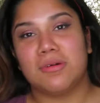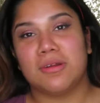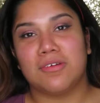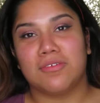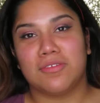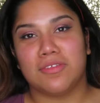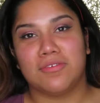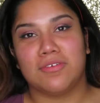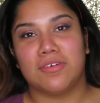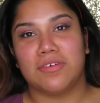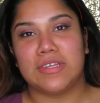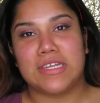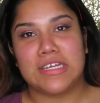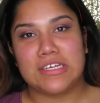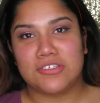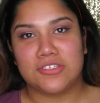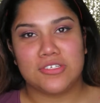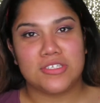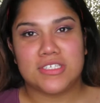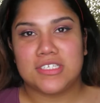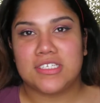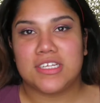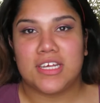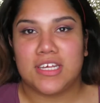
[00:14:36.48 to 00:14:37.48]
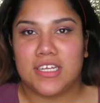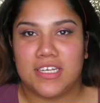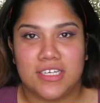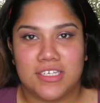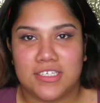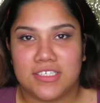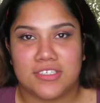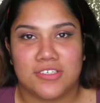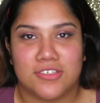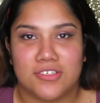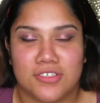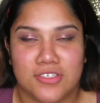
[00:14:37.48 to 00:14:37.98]
one of the foundations that
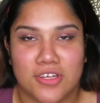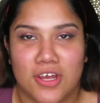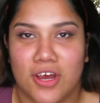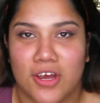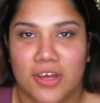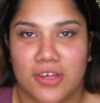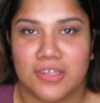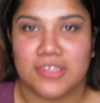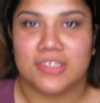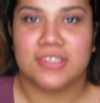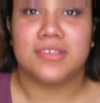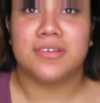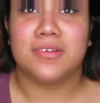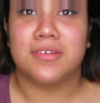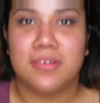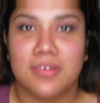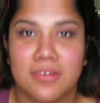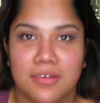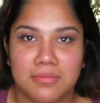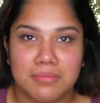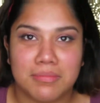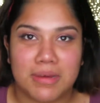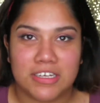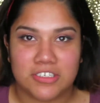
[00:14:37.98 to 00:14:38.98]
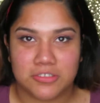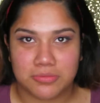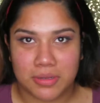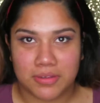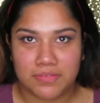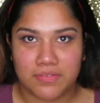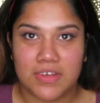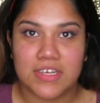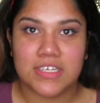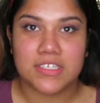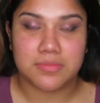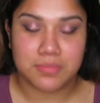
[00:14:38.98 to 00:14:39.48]
does not match my
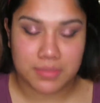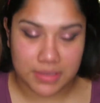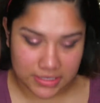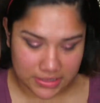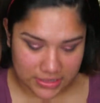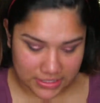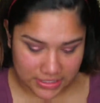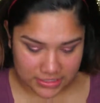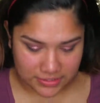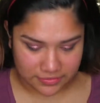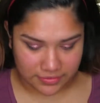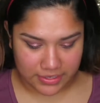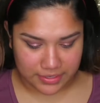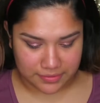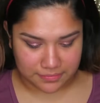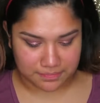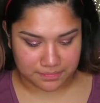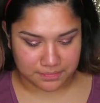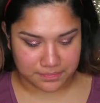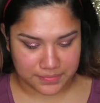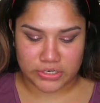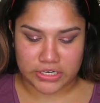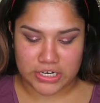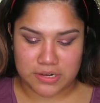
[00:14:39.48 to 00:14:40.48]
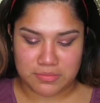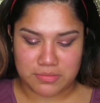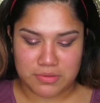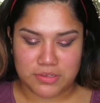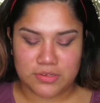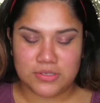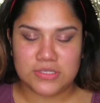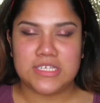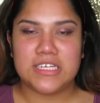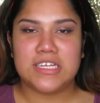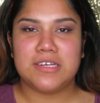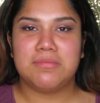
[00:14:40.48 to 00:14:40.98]
face, but that's fine. We're gonna be
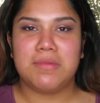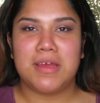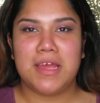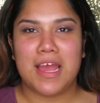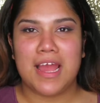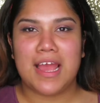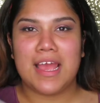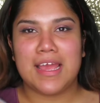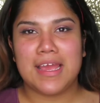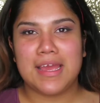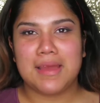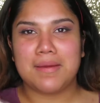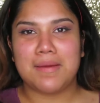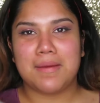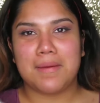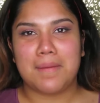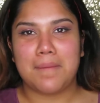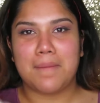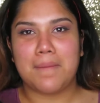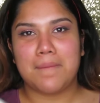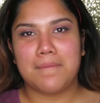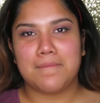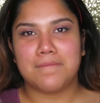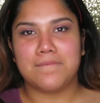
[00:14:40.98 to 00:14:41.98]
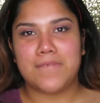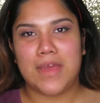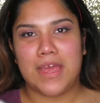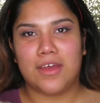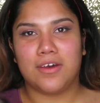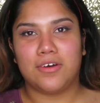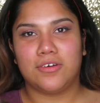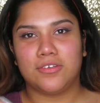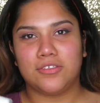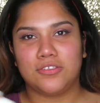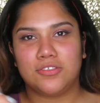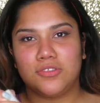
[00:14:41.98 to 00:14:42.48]
using my
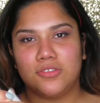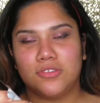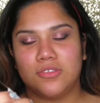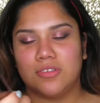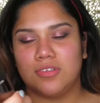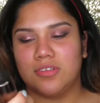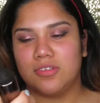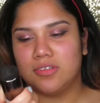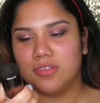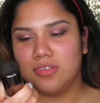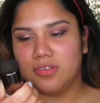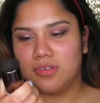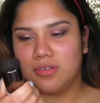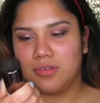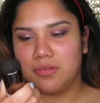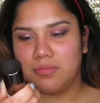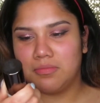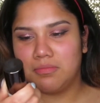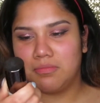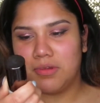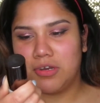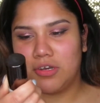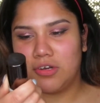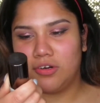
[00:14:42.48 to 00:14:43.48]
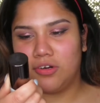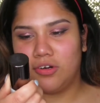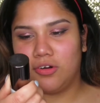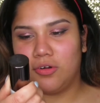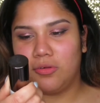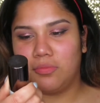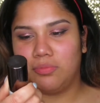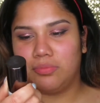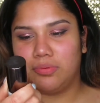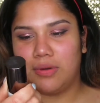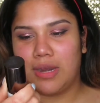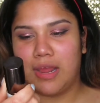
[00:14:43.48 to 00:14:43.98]
Veil
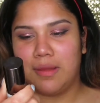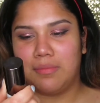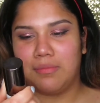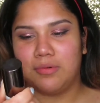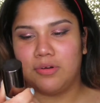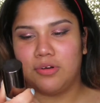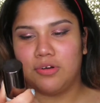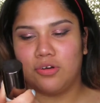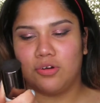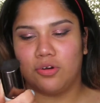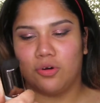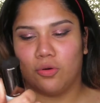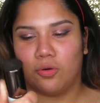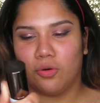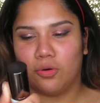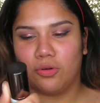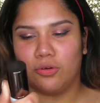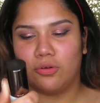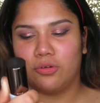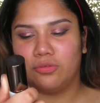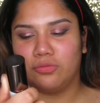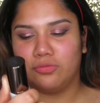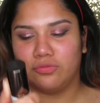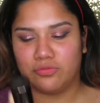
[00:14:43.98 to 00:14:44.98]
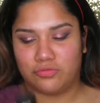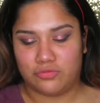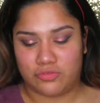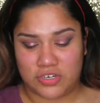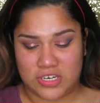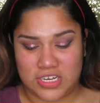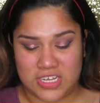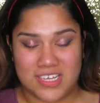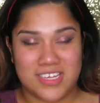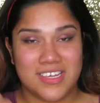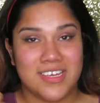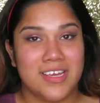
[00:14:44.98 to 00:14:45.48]
Mineral Primer
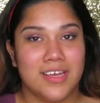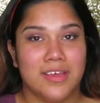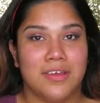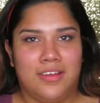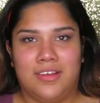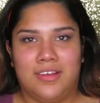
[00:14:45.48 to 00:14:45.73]
Oil-Free.